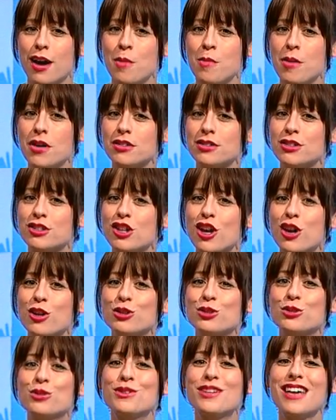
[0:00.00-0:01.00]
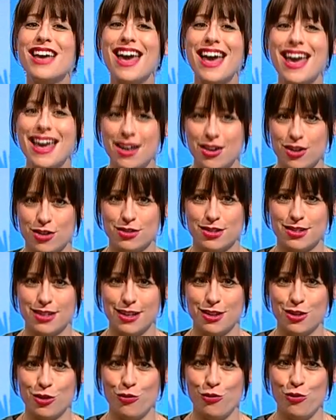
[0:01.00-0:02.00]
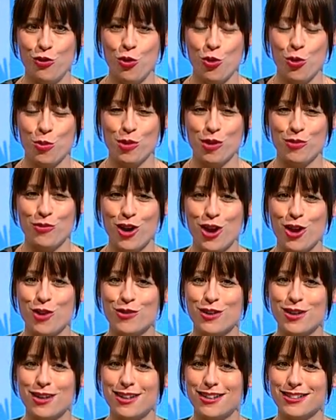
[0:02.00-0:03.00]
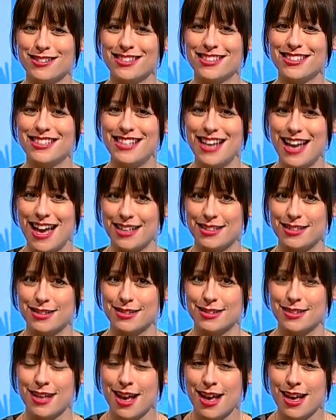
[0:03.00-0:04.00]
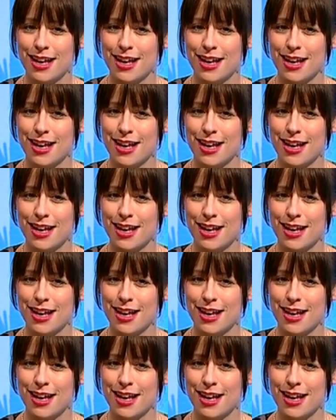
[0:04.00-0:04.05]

amongst total chaos in the form of over-cluttered desks.